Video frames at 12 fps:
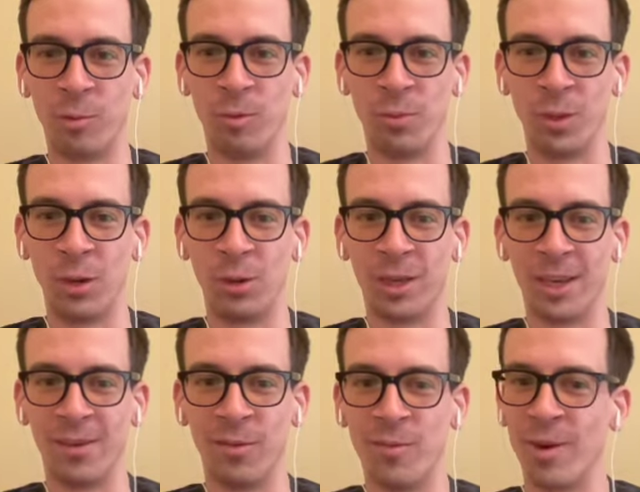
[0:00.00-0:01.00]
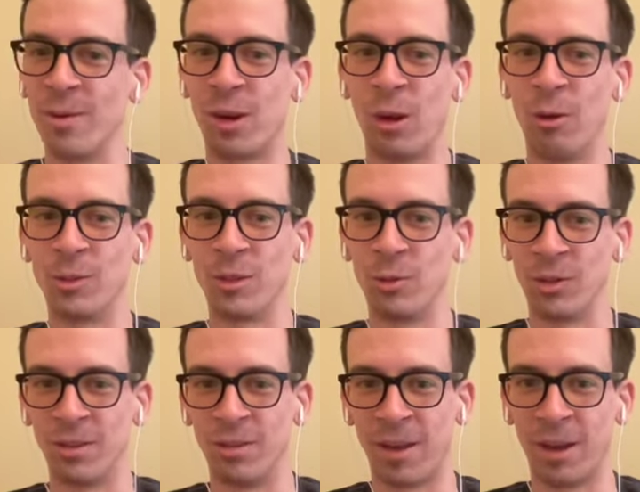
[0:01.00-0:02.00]
will be looking very closely to
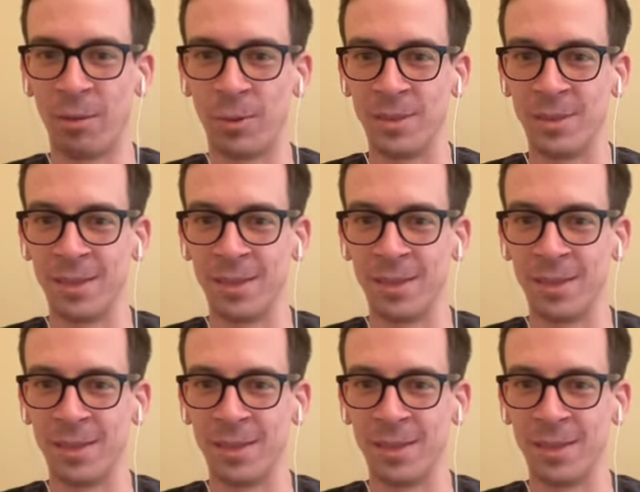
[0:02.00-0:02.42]
the developments,